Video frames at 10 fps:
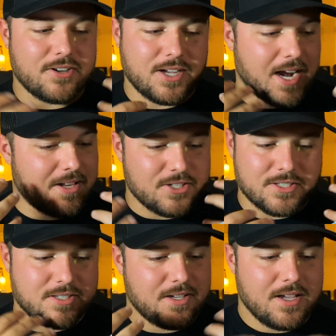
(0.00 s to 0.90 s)
kind of
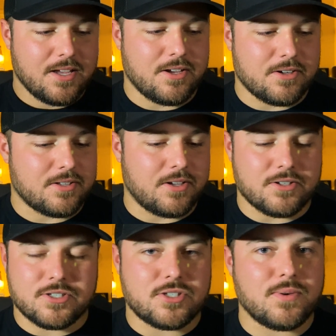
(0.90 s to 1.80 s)
just you're
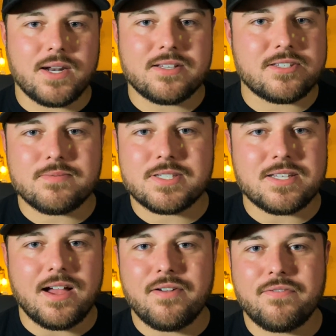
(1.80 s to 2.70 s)
stewing on some
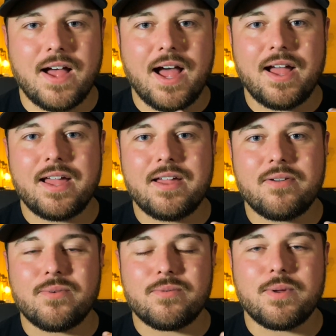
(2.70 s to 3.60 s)
stuff, I
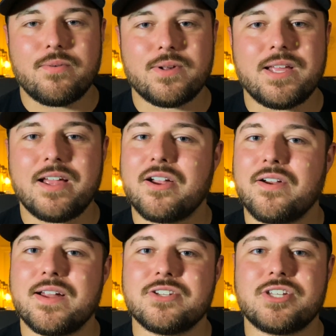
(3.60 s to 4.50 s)
would be really
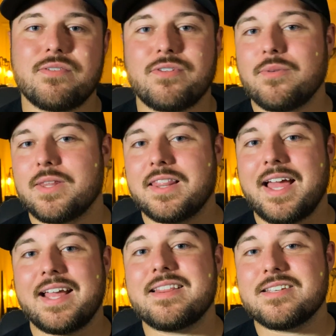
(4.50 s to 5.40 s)
encouraged if you would
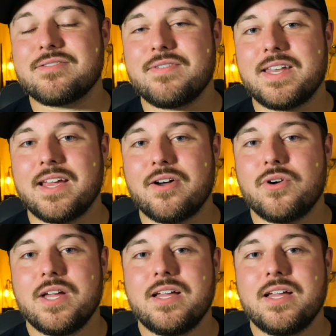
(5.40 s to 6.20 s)
like this video,